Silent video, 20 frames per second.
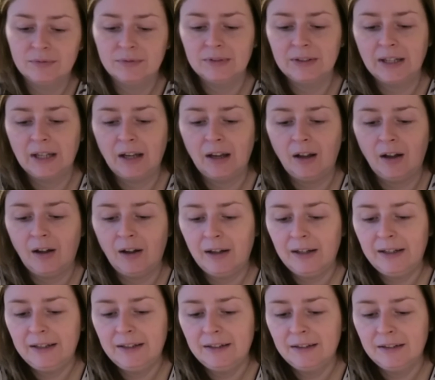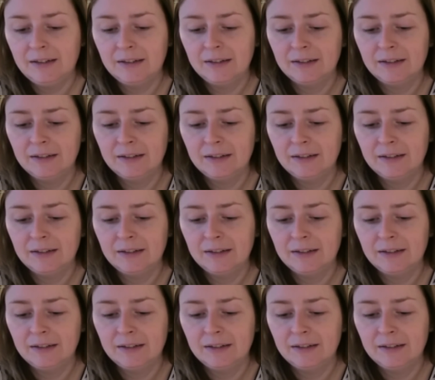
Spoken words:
decline